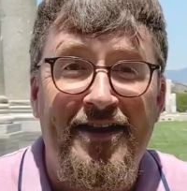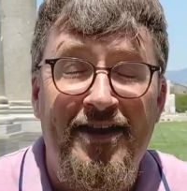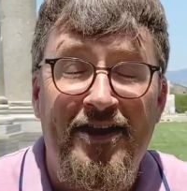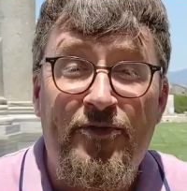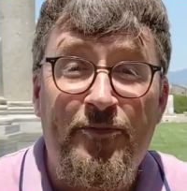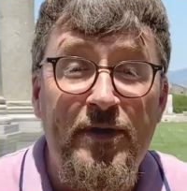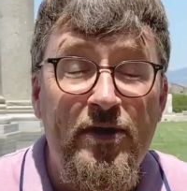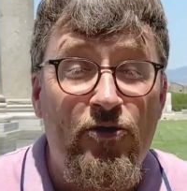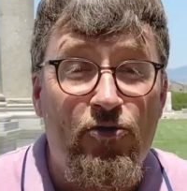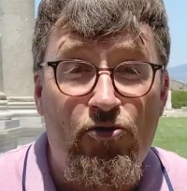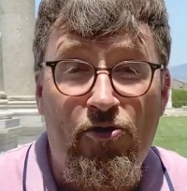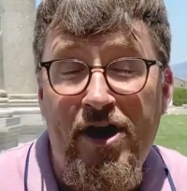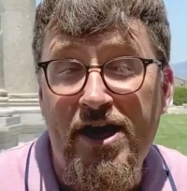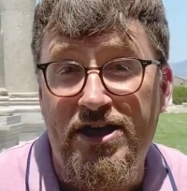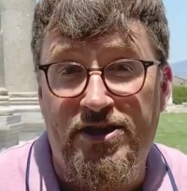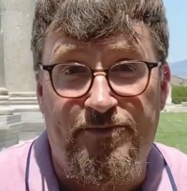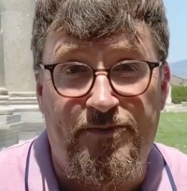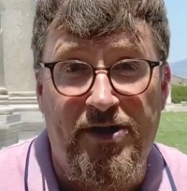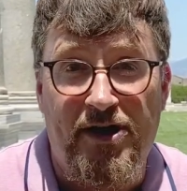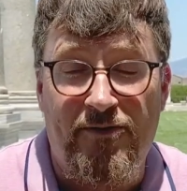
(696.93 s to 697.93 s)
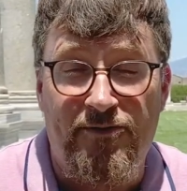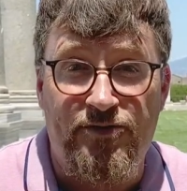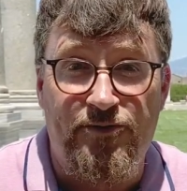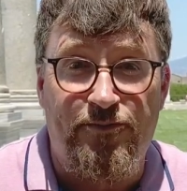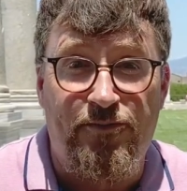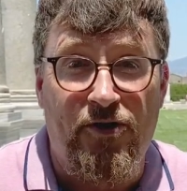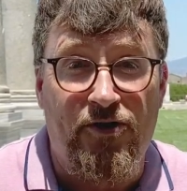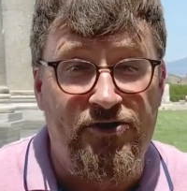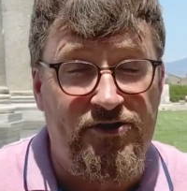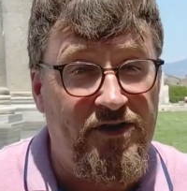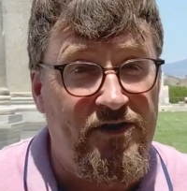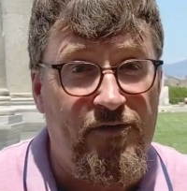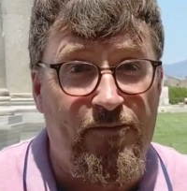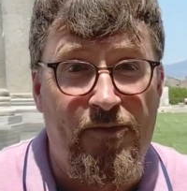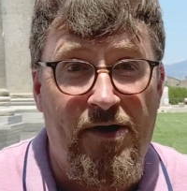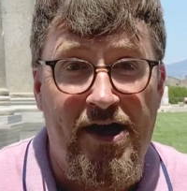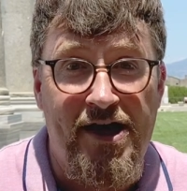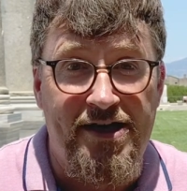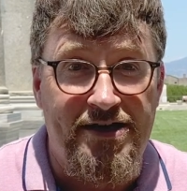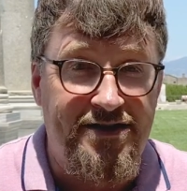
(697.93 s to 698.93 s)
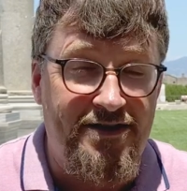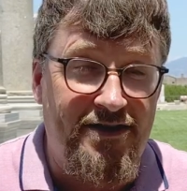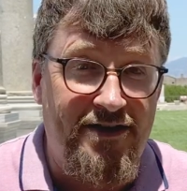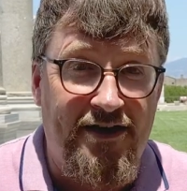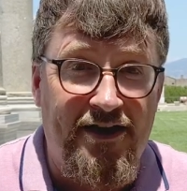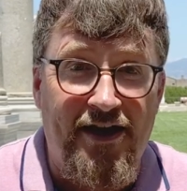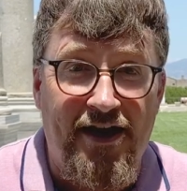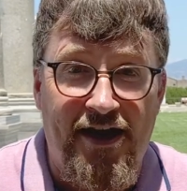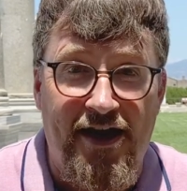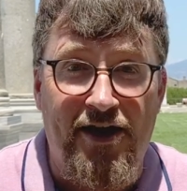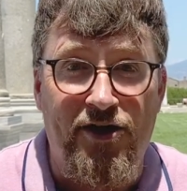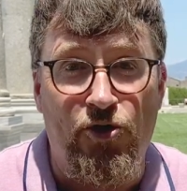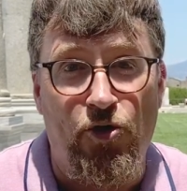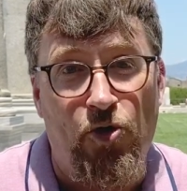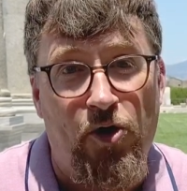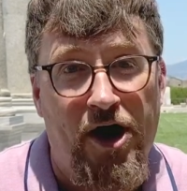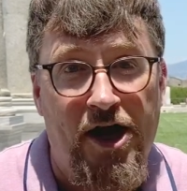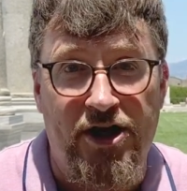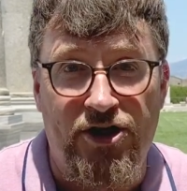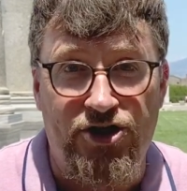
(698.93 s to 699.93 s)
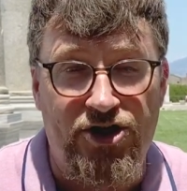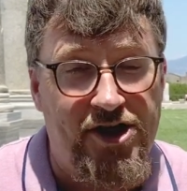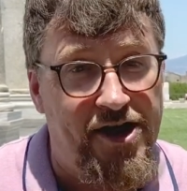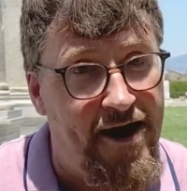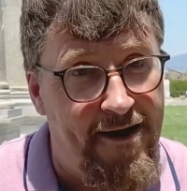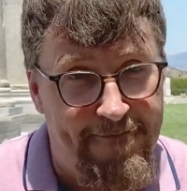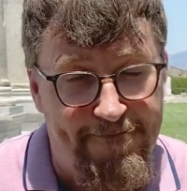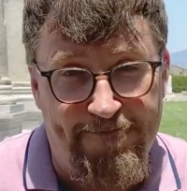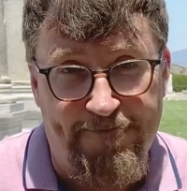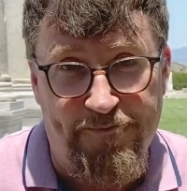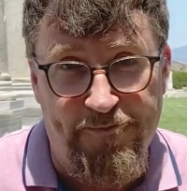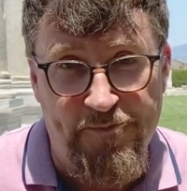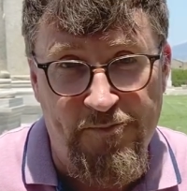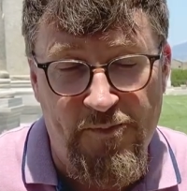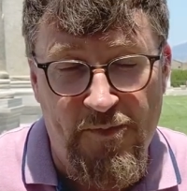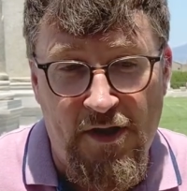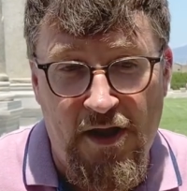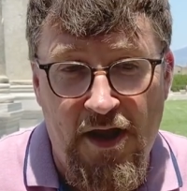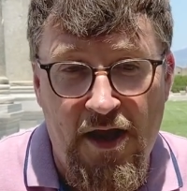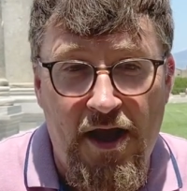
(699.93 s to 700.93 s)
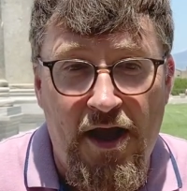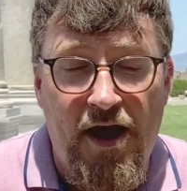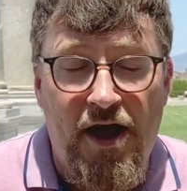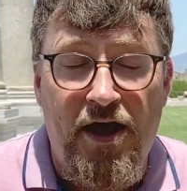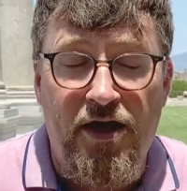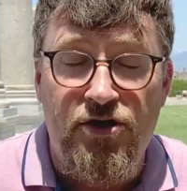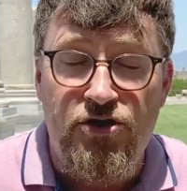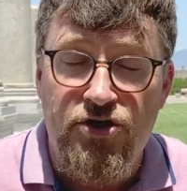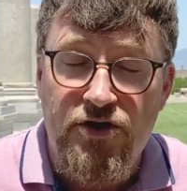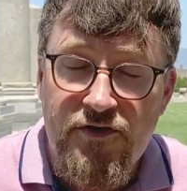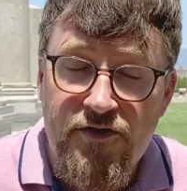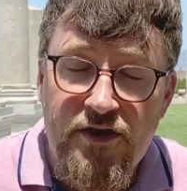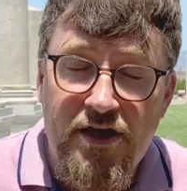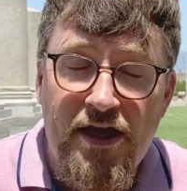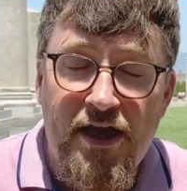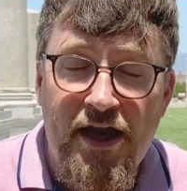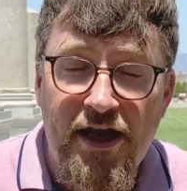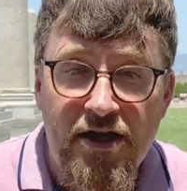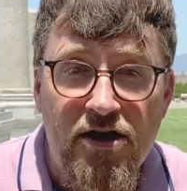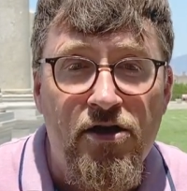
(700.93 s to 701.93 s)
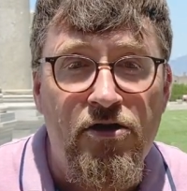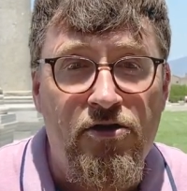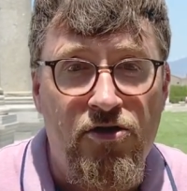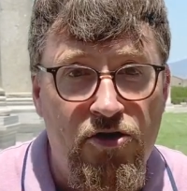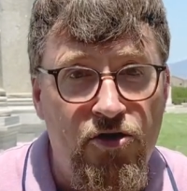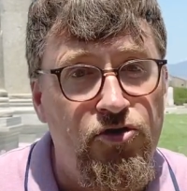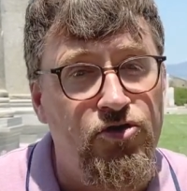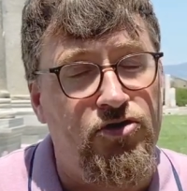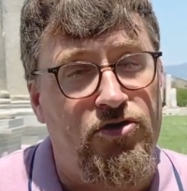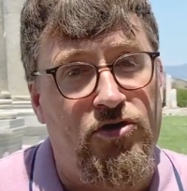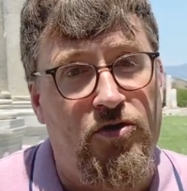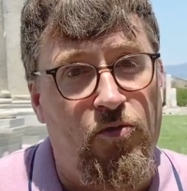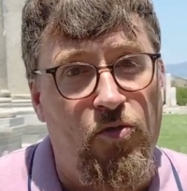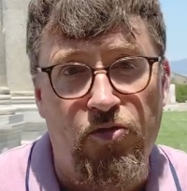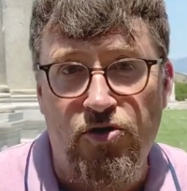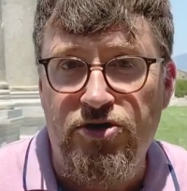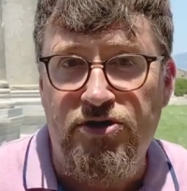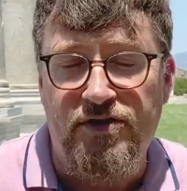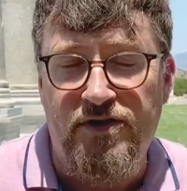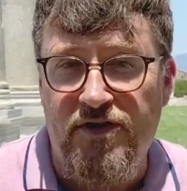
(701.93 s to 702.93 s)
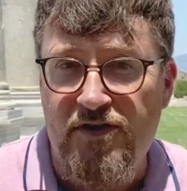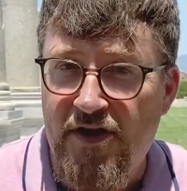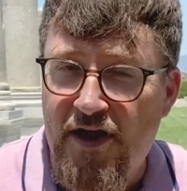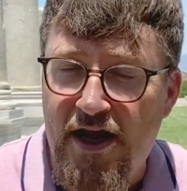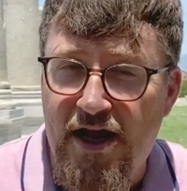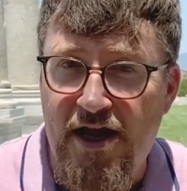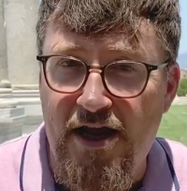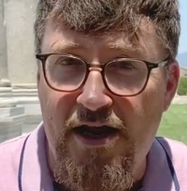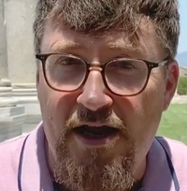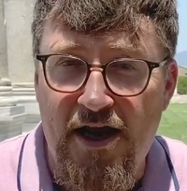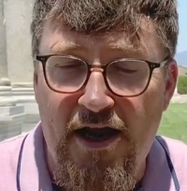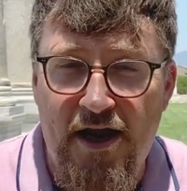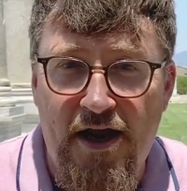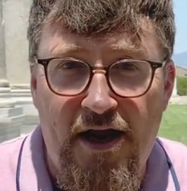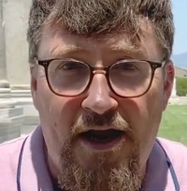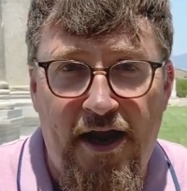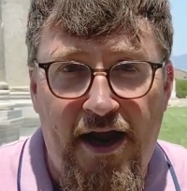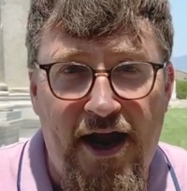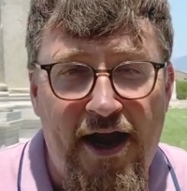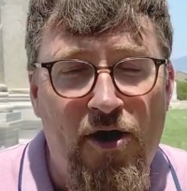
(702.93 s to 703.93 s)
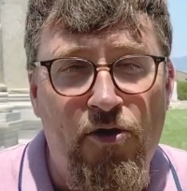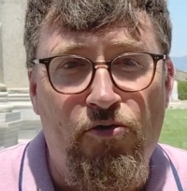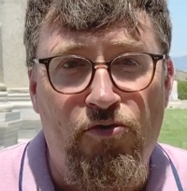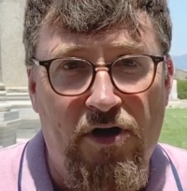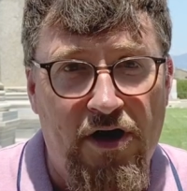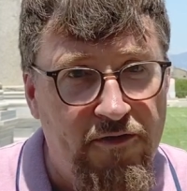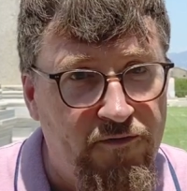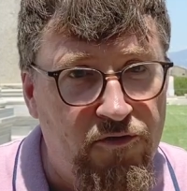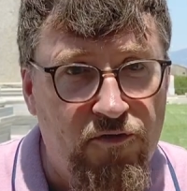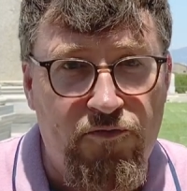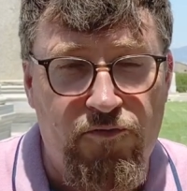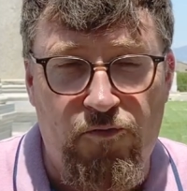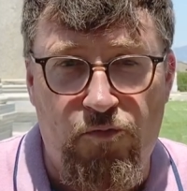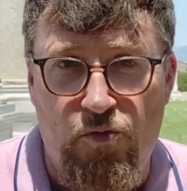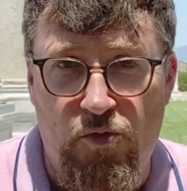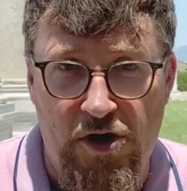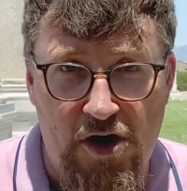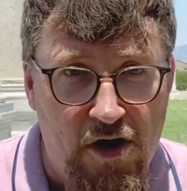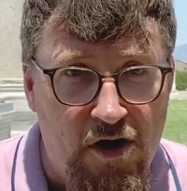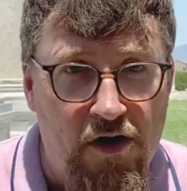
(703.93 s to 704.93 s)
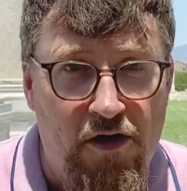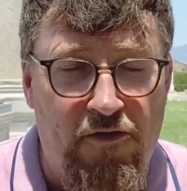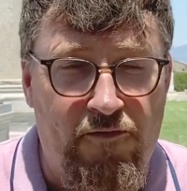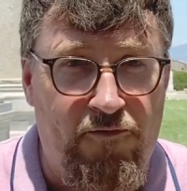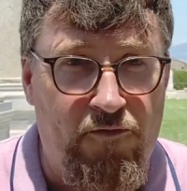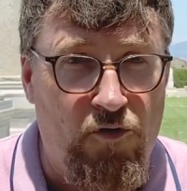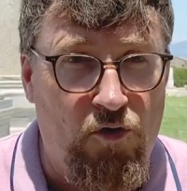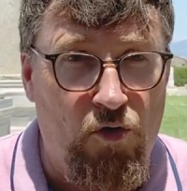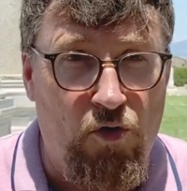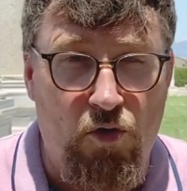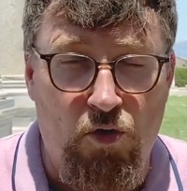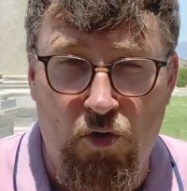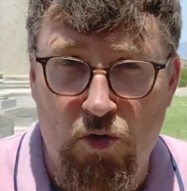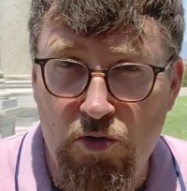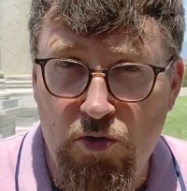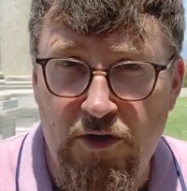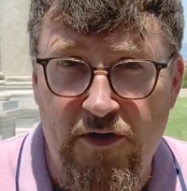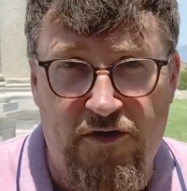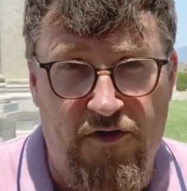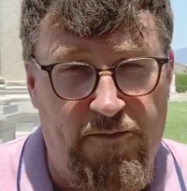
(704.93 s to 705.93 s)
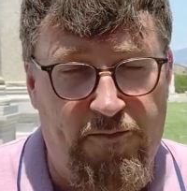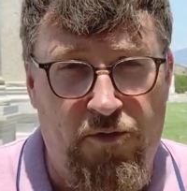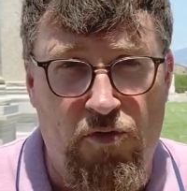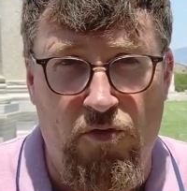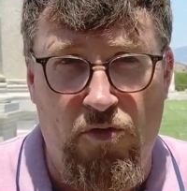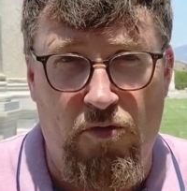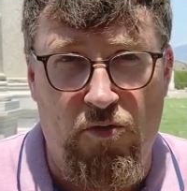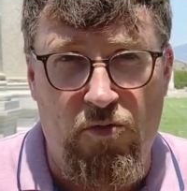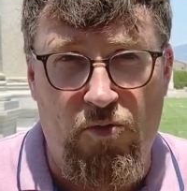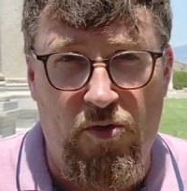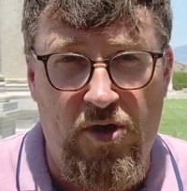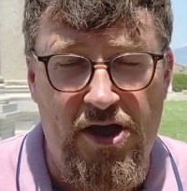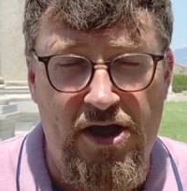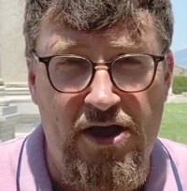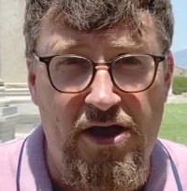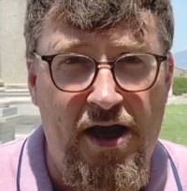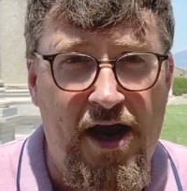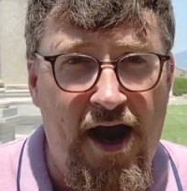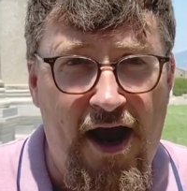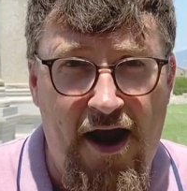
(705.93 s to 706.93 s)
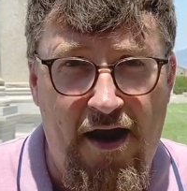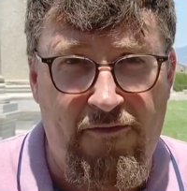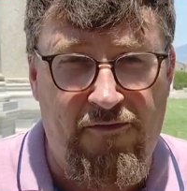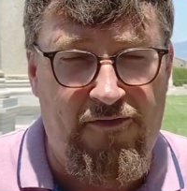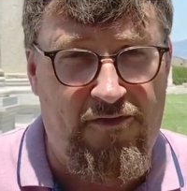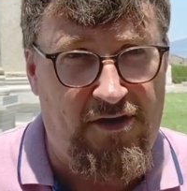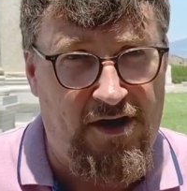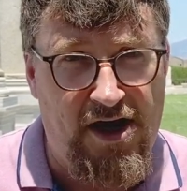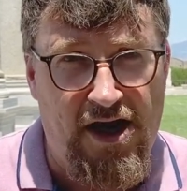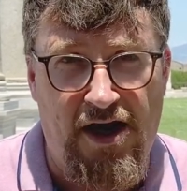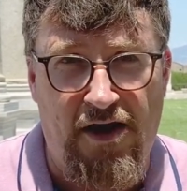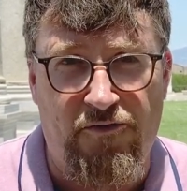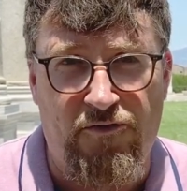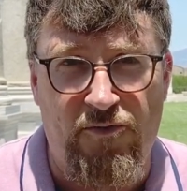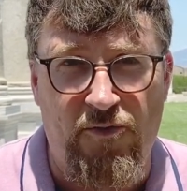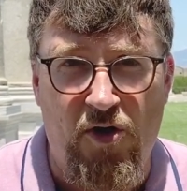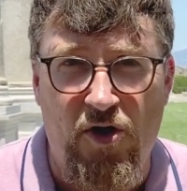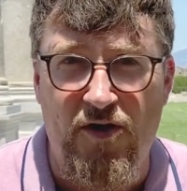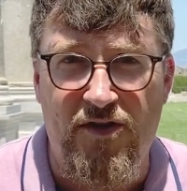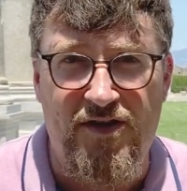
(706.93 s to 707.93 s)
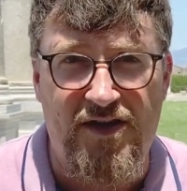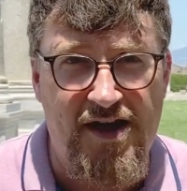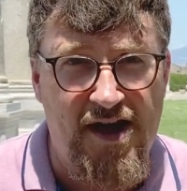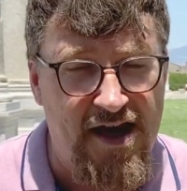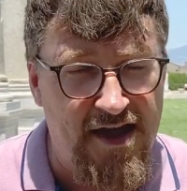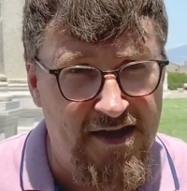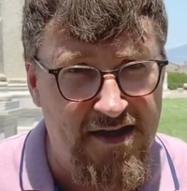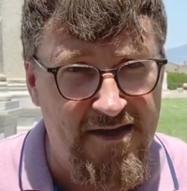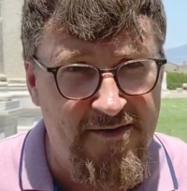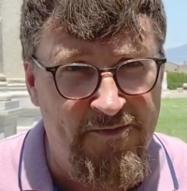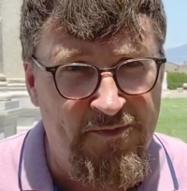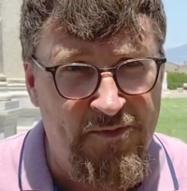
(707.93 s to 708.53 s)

It's been great to be able to participate in your AGM. And just in conclusion, I wanted to say how grateful we are for all the support we have here from ICS.